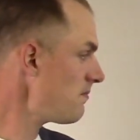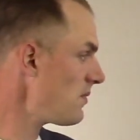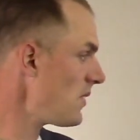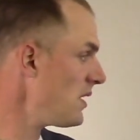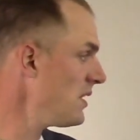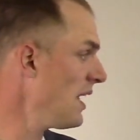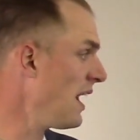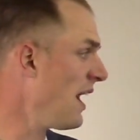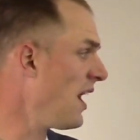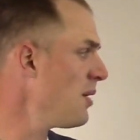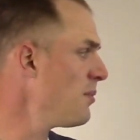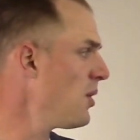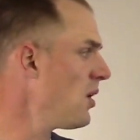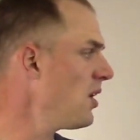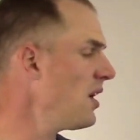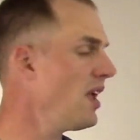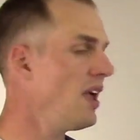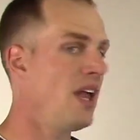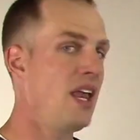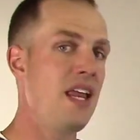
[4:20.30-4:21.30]
Now how
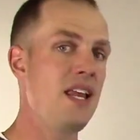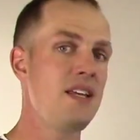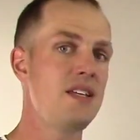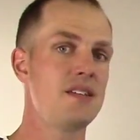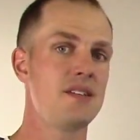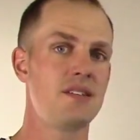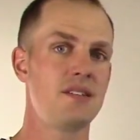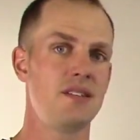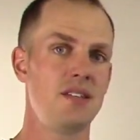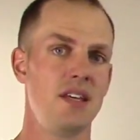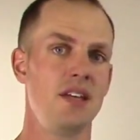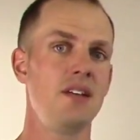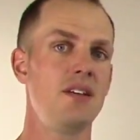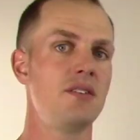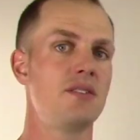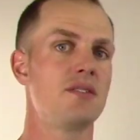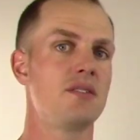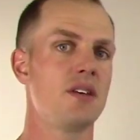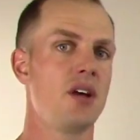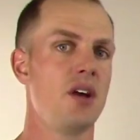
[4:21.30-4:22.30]
about any
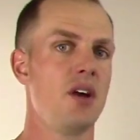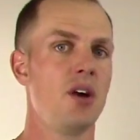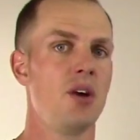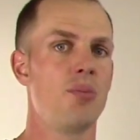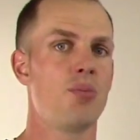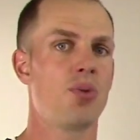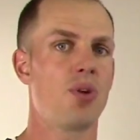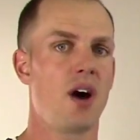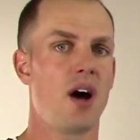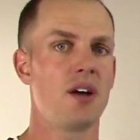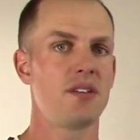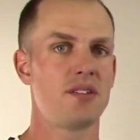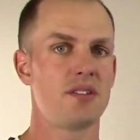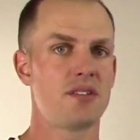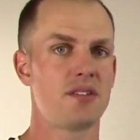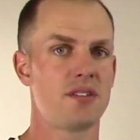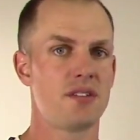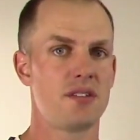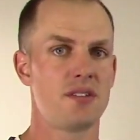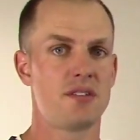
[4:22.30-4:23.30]
disease
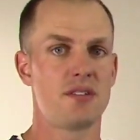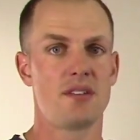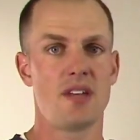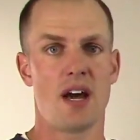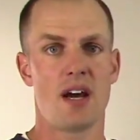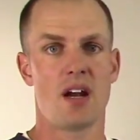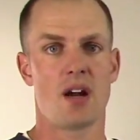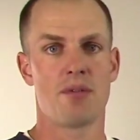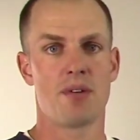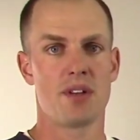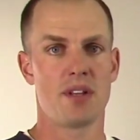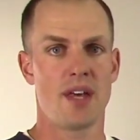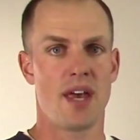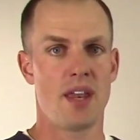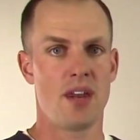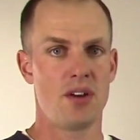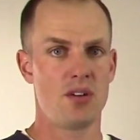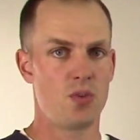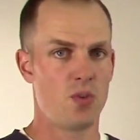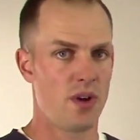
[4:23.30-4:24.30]
processes that are
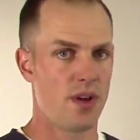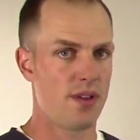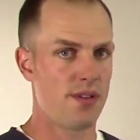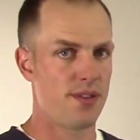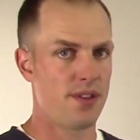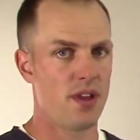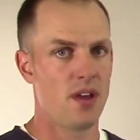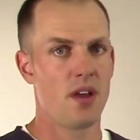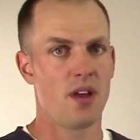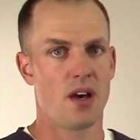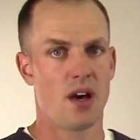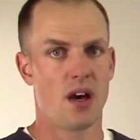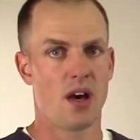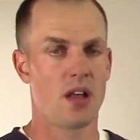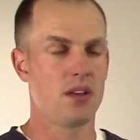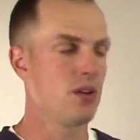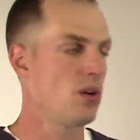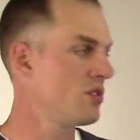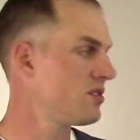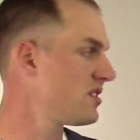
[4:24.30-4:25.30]
related with
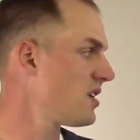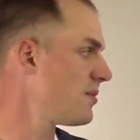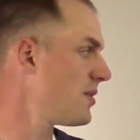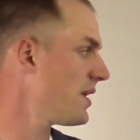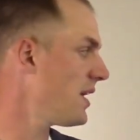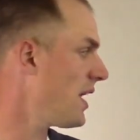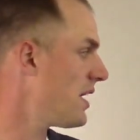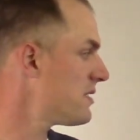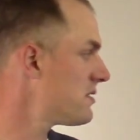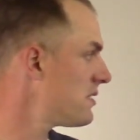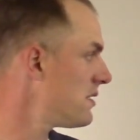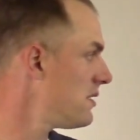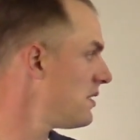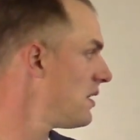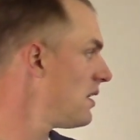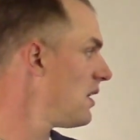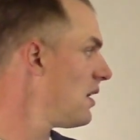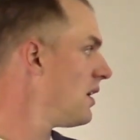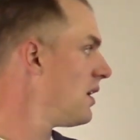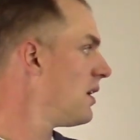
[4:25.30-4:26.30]
low stomach acid?
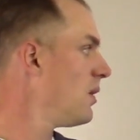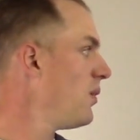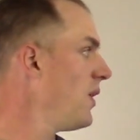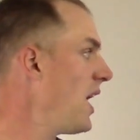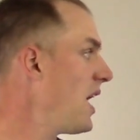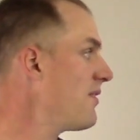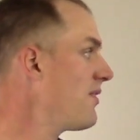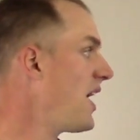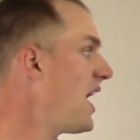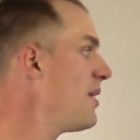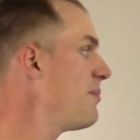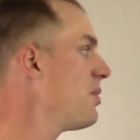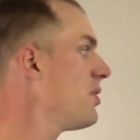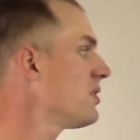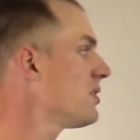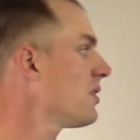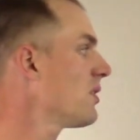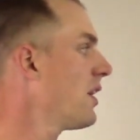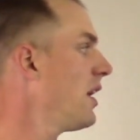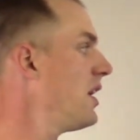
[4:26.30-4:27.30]
We have
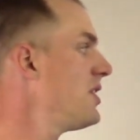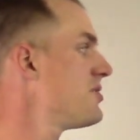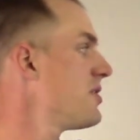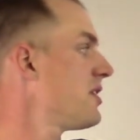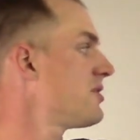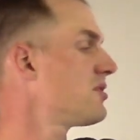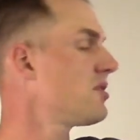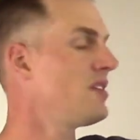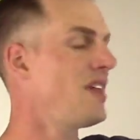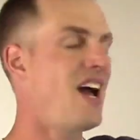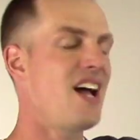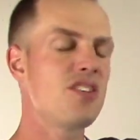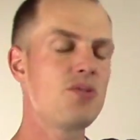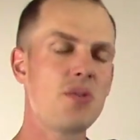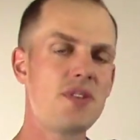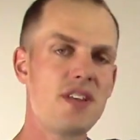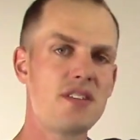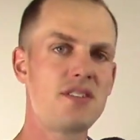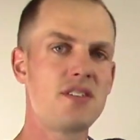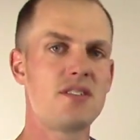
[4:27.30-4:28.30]
hypochlorhydria, so that's what
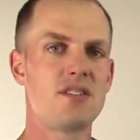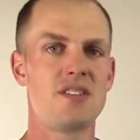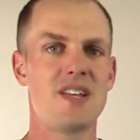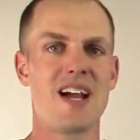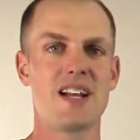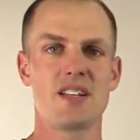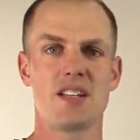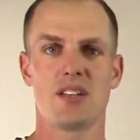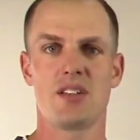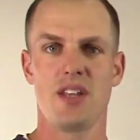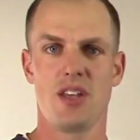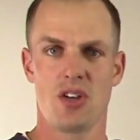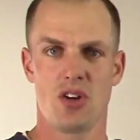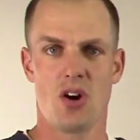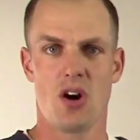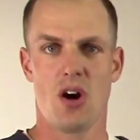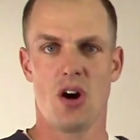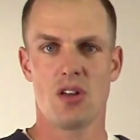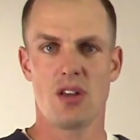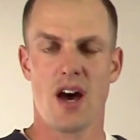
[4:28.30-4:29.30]
this is technically
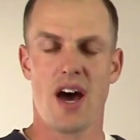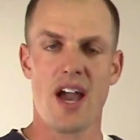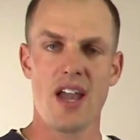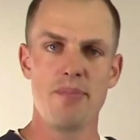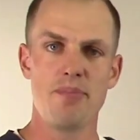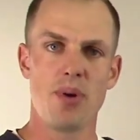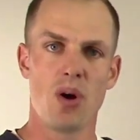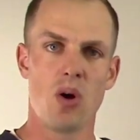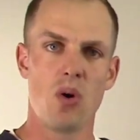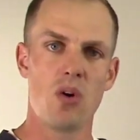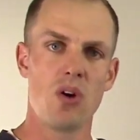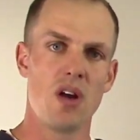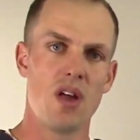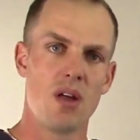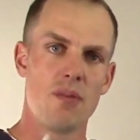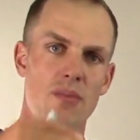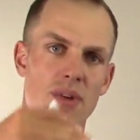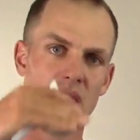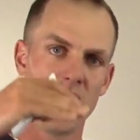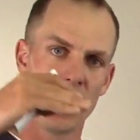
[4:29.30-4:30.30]
called. Hypo
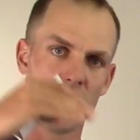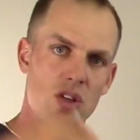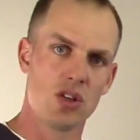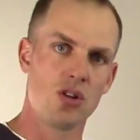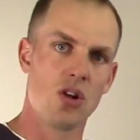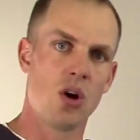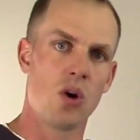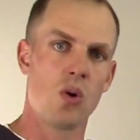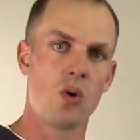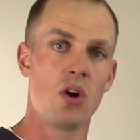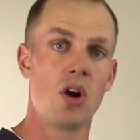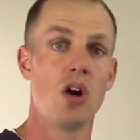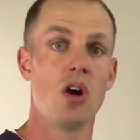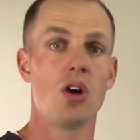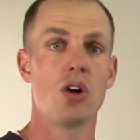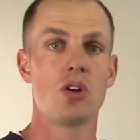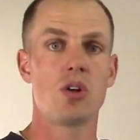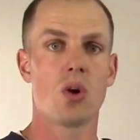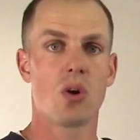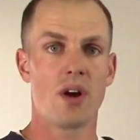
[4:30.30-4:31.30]
meaning low,
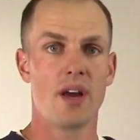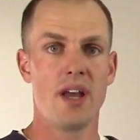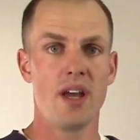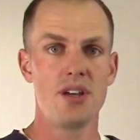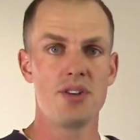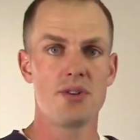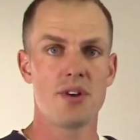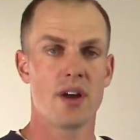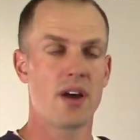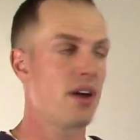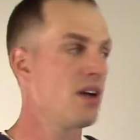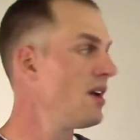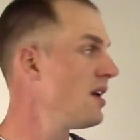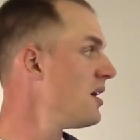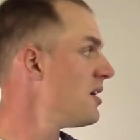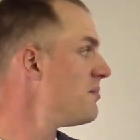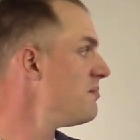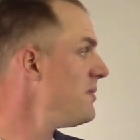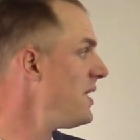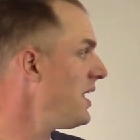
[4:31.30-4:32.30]
chlorhydria
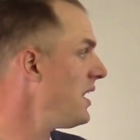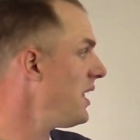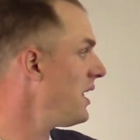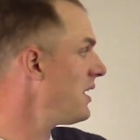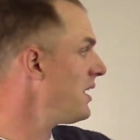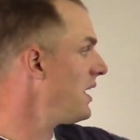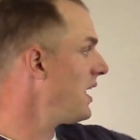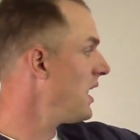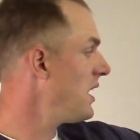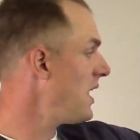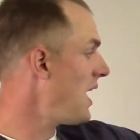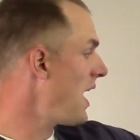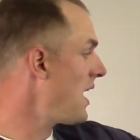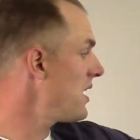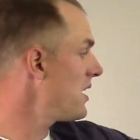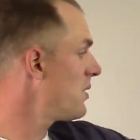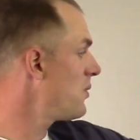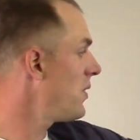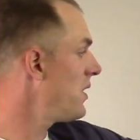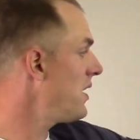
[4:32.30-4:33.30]
meaning
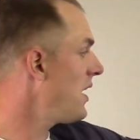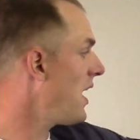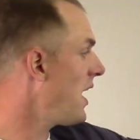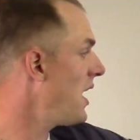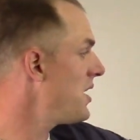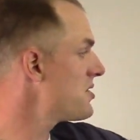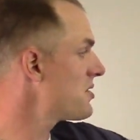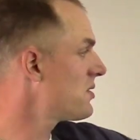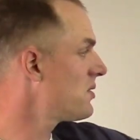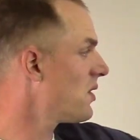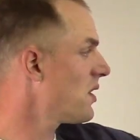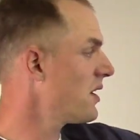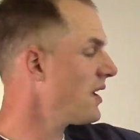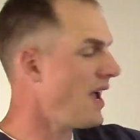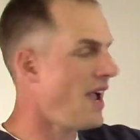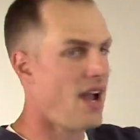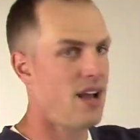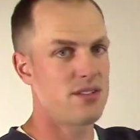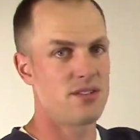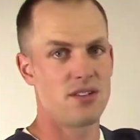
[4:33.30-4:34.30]
inadequate hydrochloric
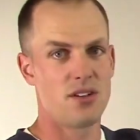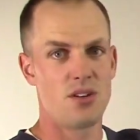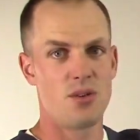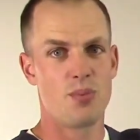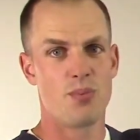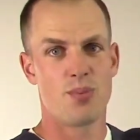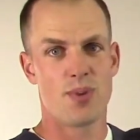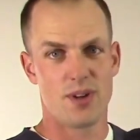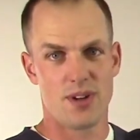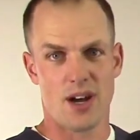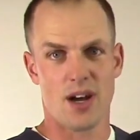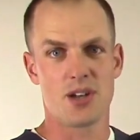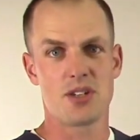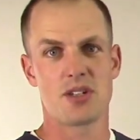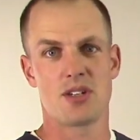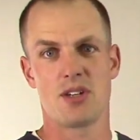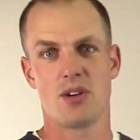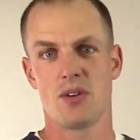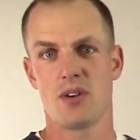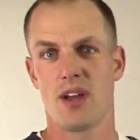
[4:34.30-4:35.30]
acid
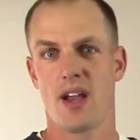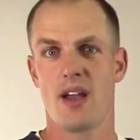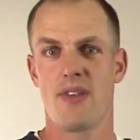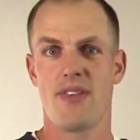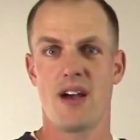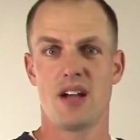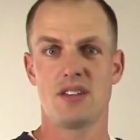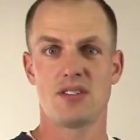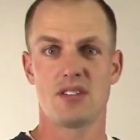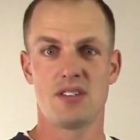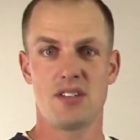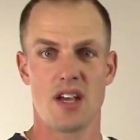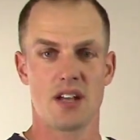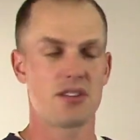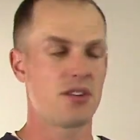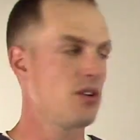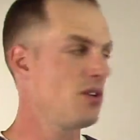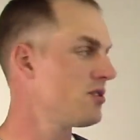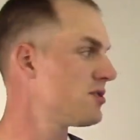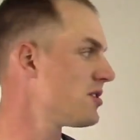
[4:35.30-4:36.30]
production. Okay, that's the
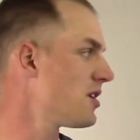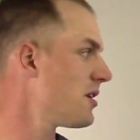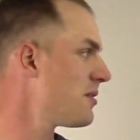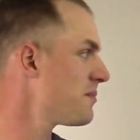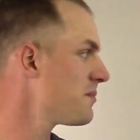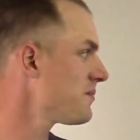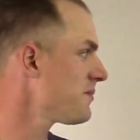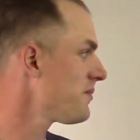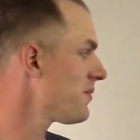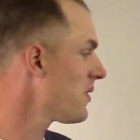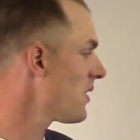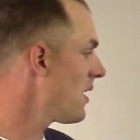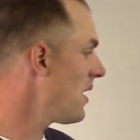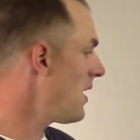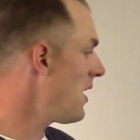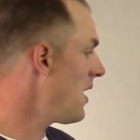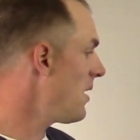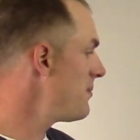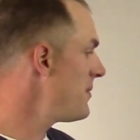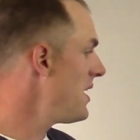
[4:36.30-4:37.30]
technical term.
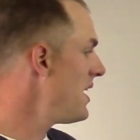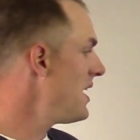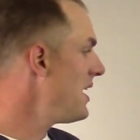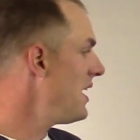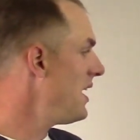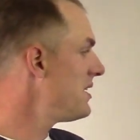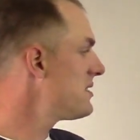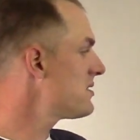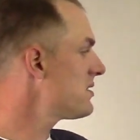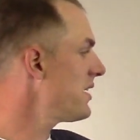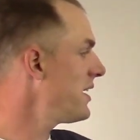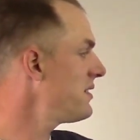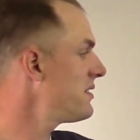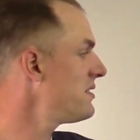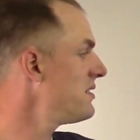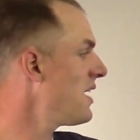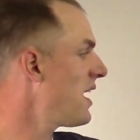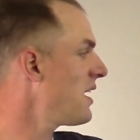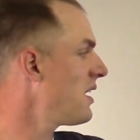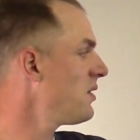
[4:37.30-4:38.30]
It's linked to
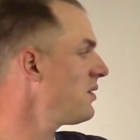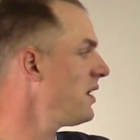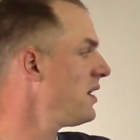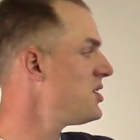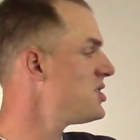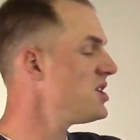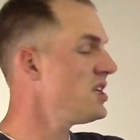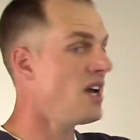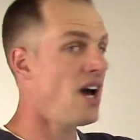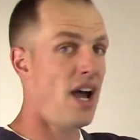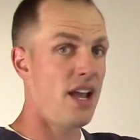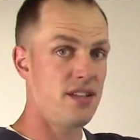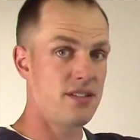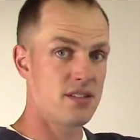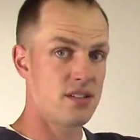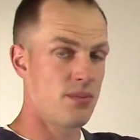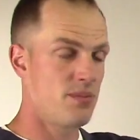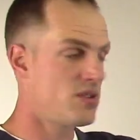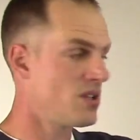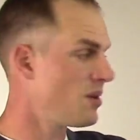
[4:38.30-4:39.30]
not only GI
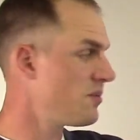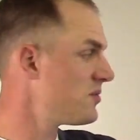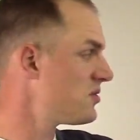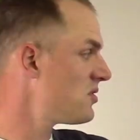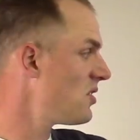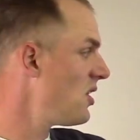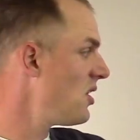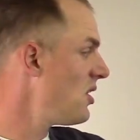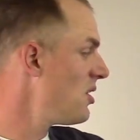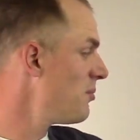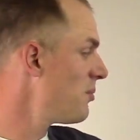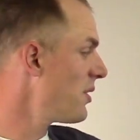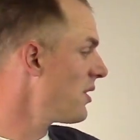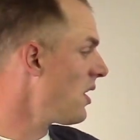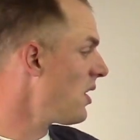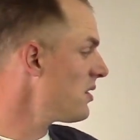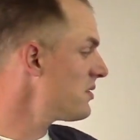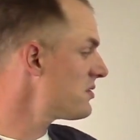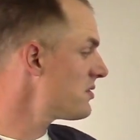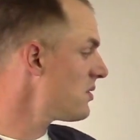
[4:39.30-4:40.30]
symptoms, but
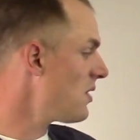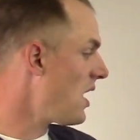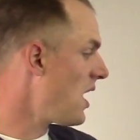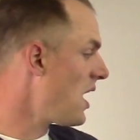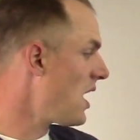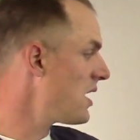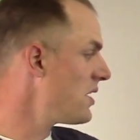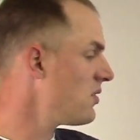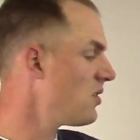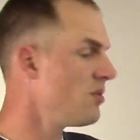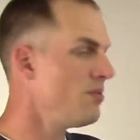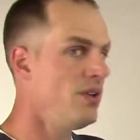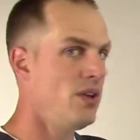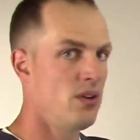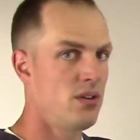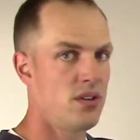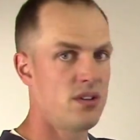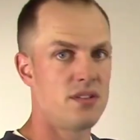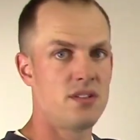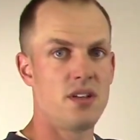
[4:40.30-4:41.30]
also
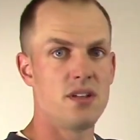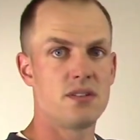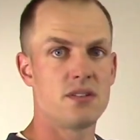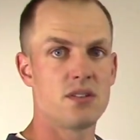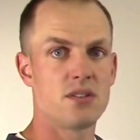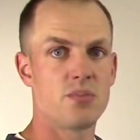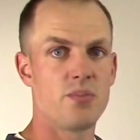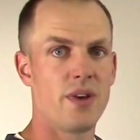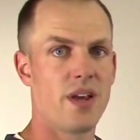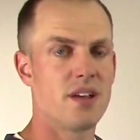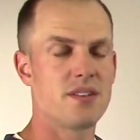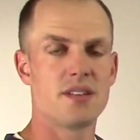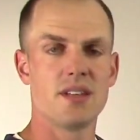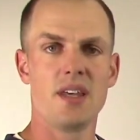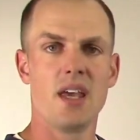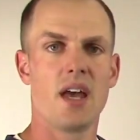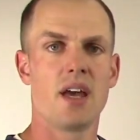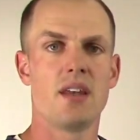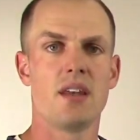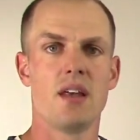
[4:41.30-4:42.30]
autoimmune diseases. Because
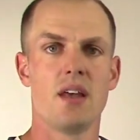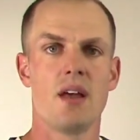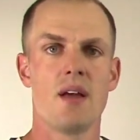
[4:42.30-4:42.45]
again,